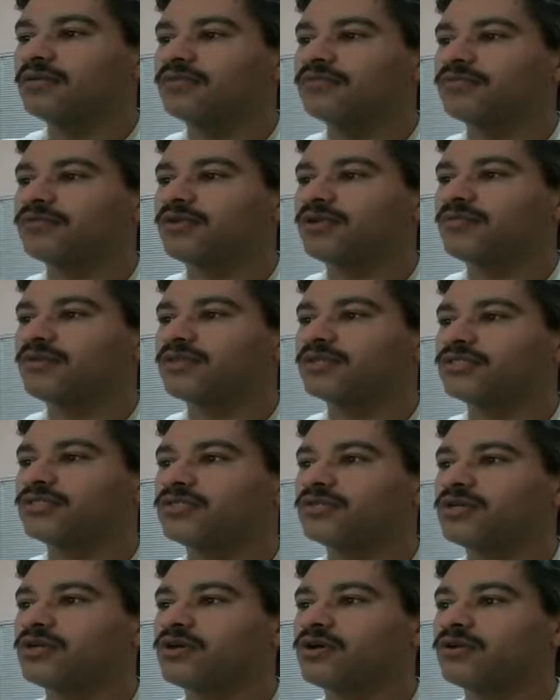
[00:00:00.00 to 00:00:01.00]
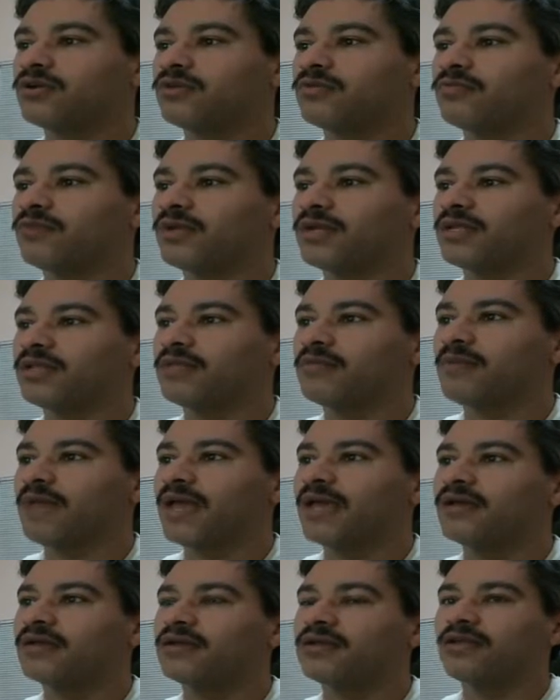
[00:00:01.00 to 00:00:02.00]
pretty much you could go to your Money in the
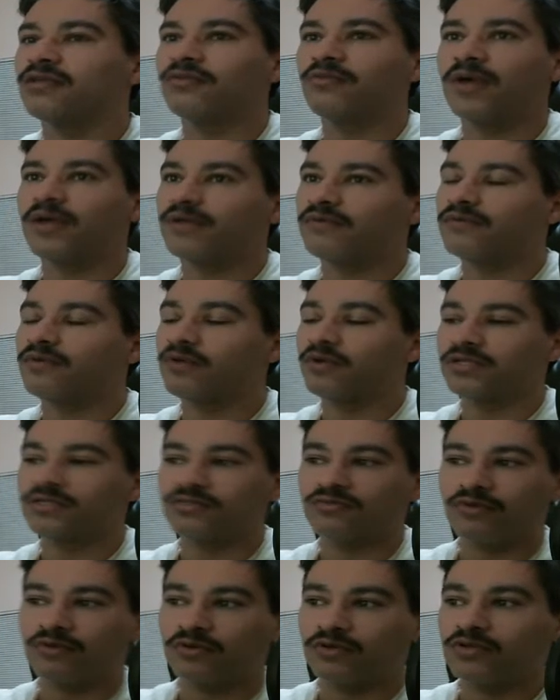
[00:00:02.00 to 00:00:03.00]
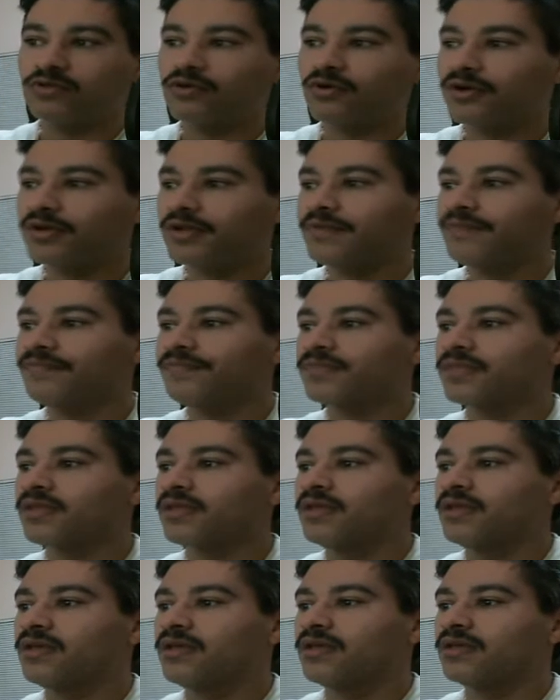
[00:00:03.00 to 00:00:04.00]
Bank, another way of going to Road to Glory.
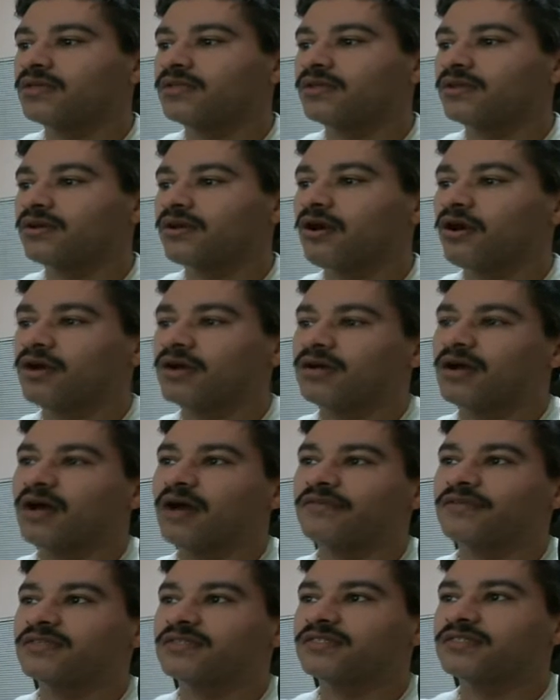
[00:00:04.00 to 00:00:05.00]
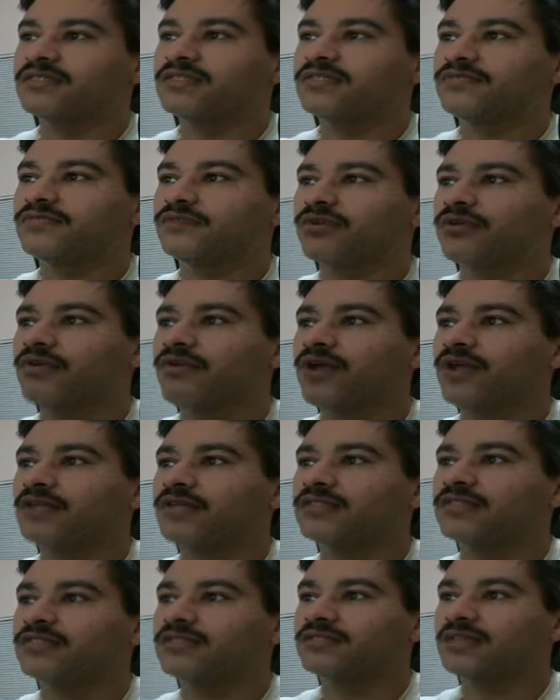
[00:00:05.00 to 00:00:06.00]
The cart obviously is for
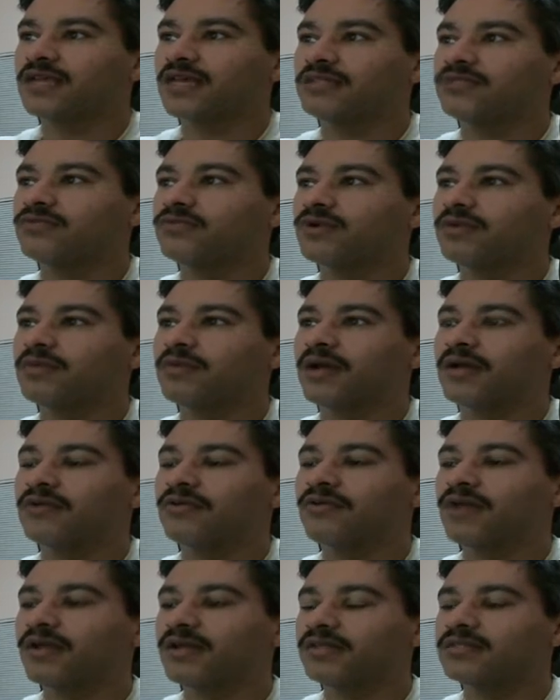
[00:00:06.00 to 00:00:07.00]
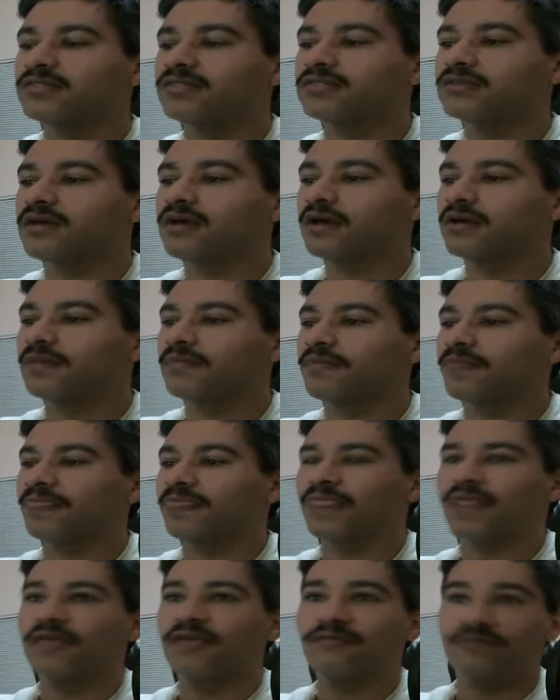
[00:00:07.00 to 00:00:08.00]
credits, in case you want to buy credits,
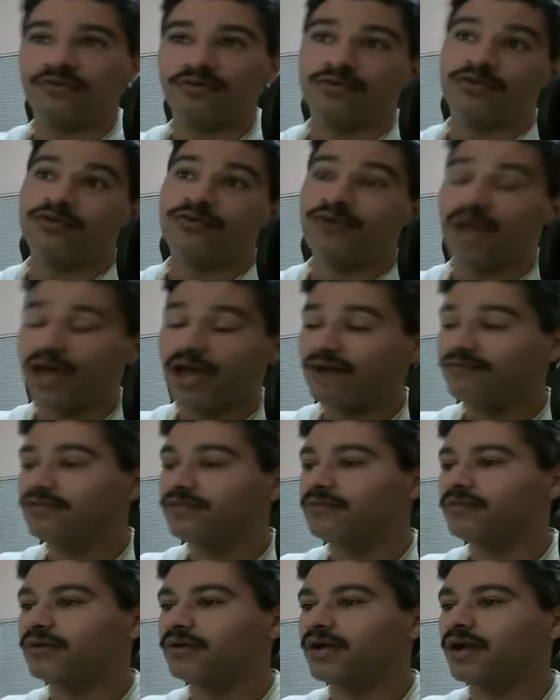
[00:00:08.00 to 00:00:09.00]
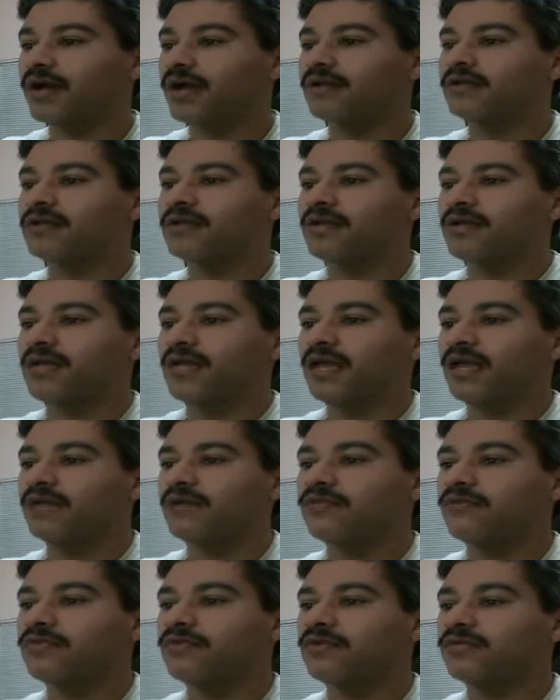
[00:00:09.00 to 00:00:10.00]
if you do have them or not. And
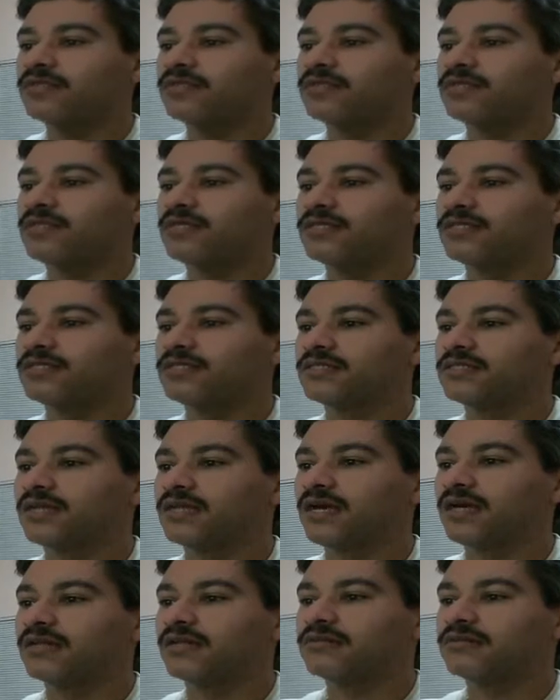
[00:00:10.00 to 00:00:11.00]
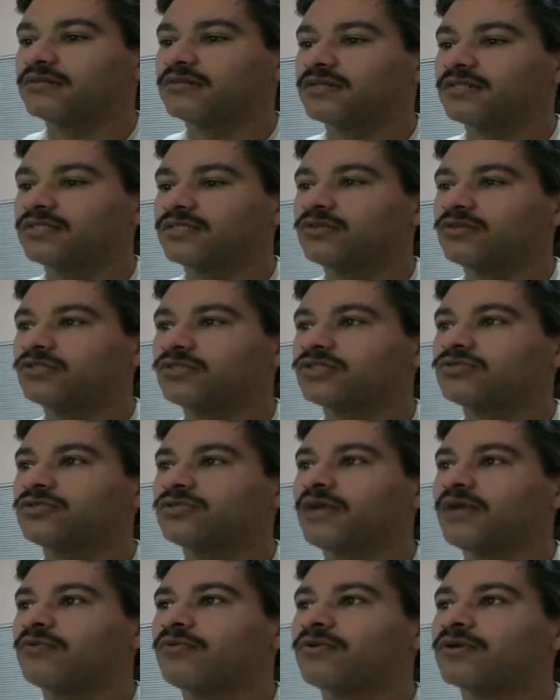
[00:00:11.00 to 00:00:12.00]
of course, this the social
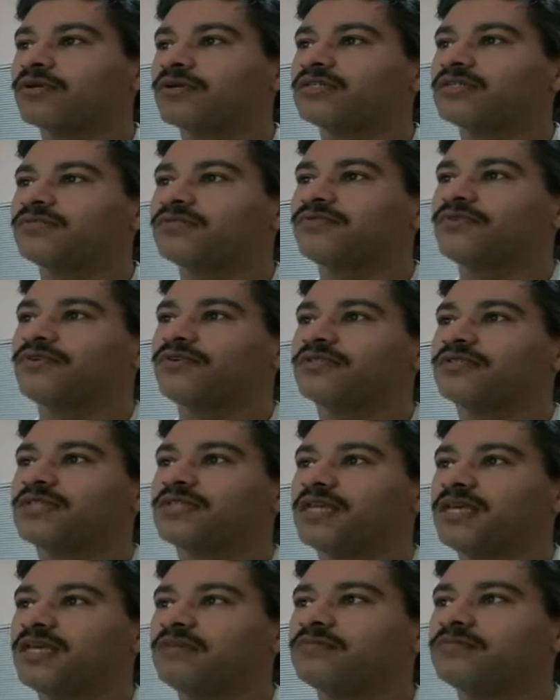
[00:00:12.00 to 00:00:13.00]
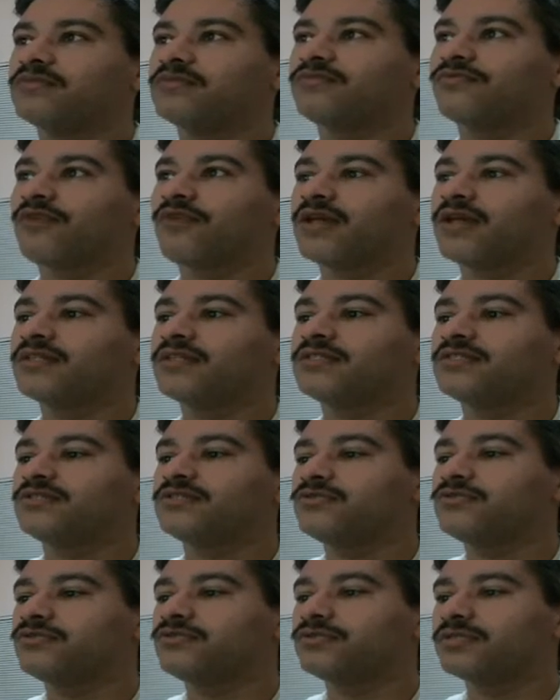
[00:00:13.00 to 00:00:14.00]
network is for your teams, friends,
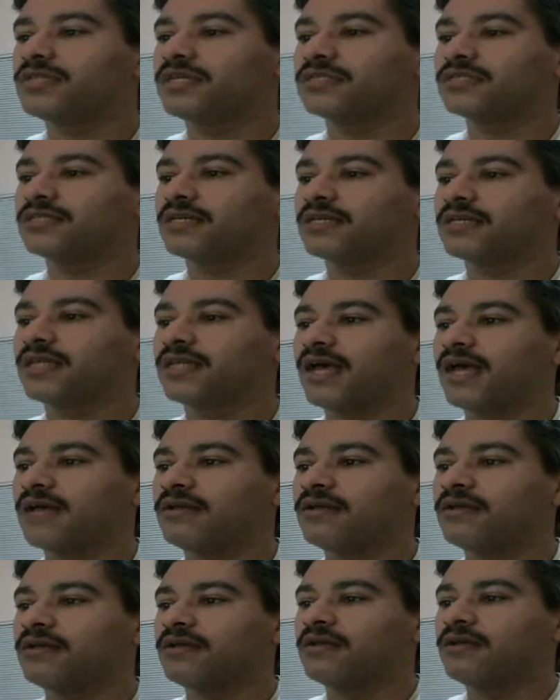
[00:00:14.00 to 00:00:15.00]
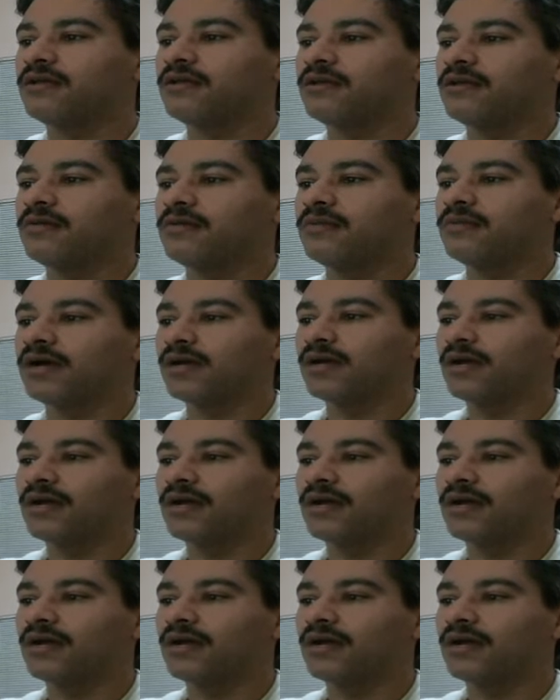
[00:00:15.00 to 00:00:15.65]
news, things like that. But